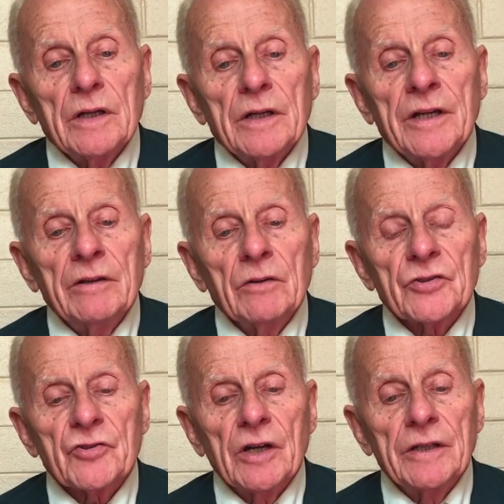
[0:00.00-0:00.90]
Here in
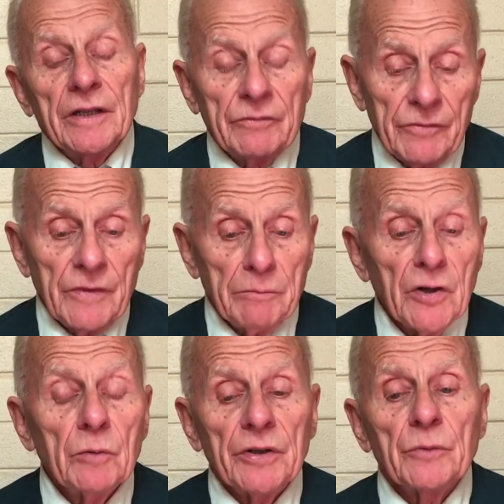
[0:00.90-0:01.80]
Australia, in
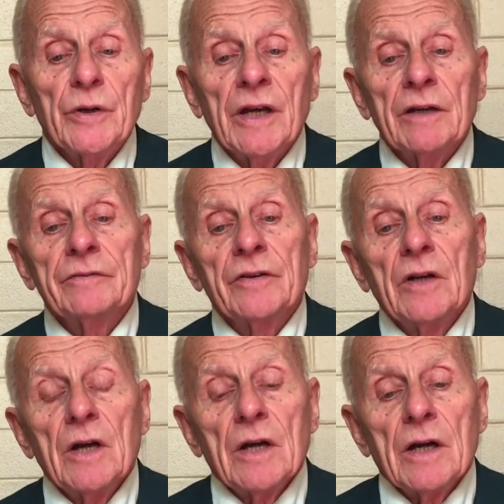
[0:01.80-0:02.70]
Melbourne, we have
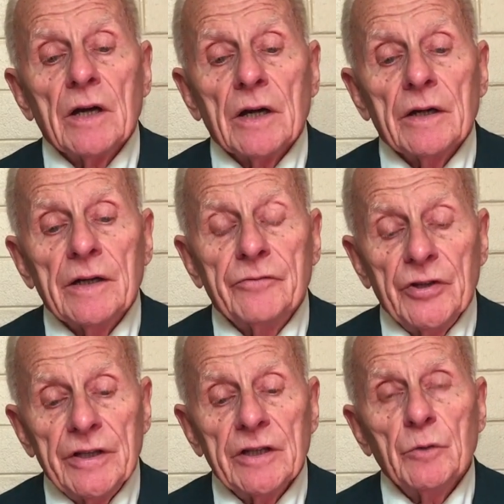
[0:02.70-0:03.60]
every
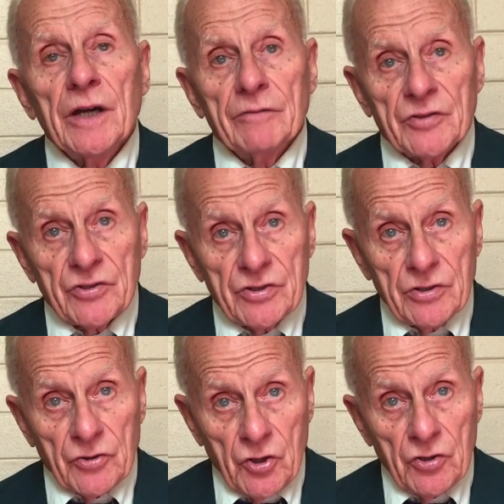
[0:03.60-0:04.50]
year we have
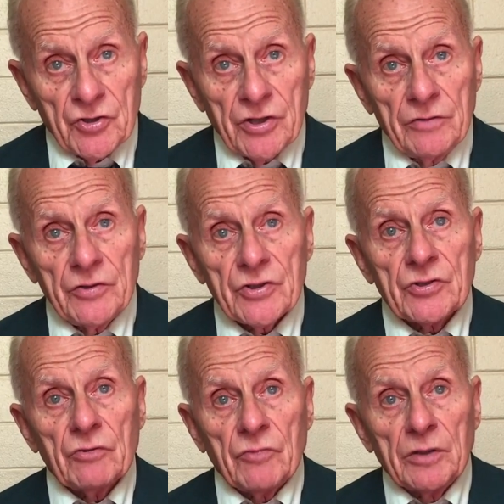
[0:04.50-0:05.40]
a church
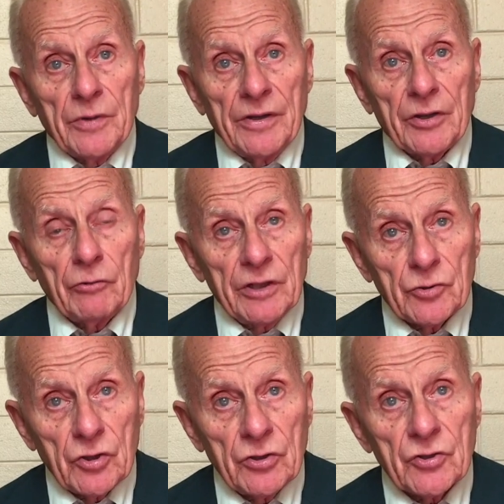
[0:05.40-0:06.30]
service run by the Korean
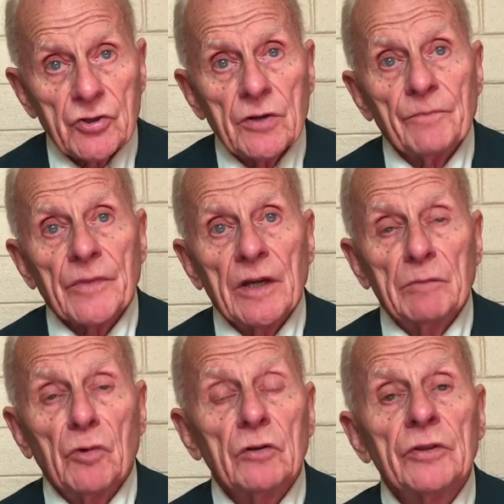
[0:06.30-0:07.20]
Church
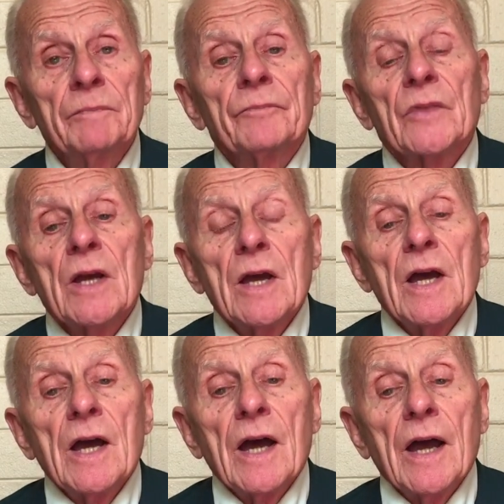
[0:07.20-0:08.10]
in
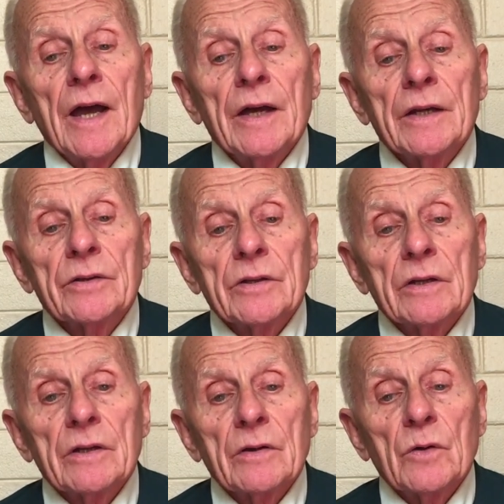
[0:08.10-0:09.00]
Malvern, and
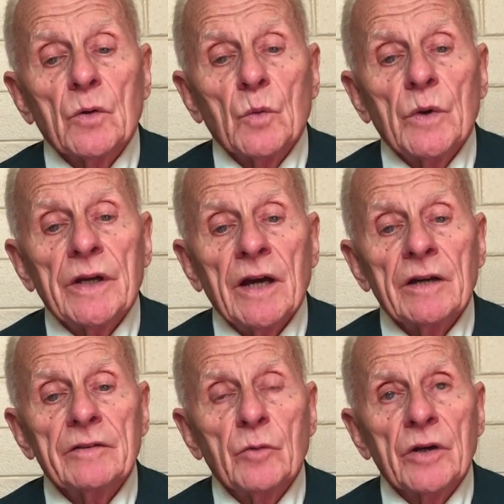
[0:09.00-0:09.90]
we
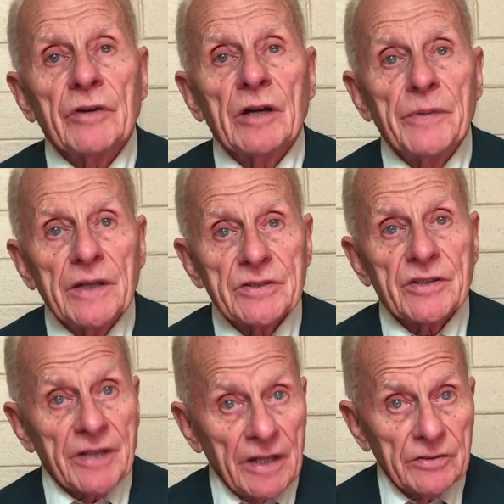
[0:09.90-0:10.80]
have one of our biggest
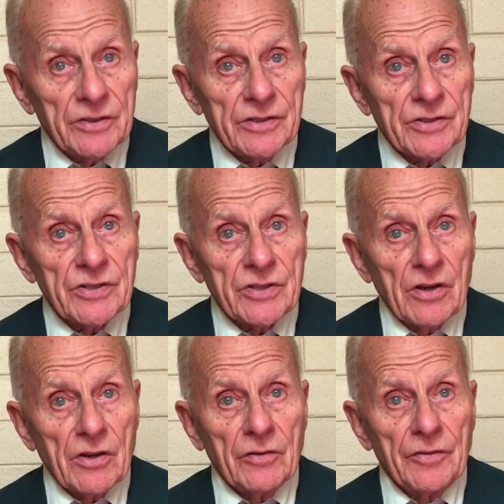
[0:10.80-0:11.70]
attendances
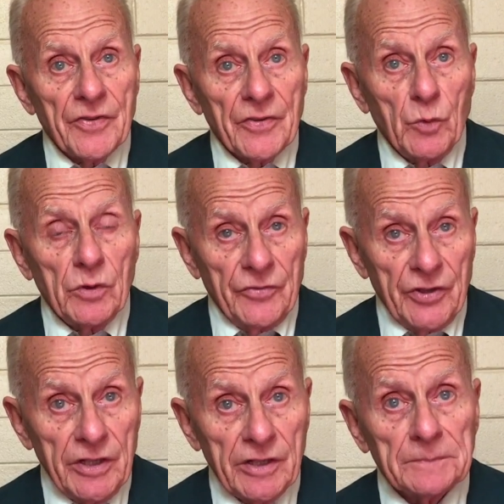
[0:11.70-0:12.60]
of the
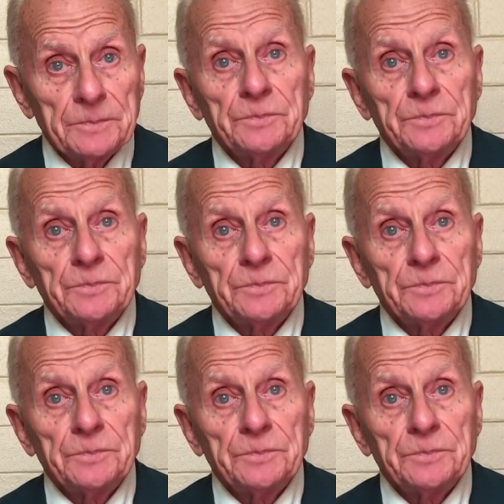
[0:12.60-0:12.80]
year.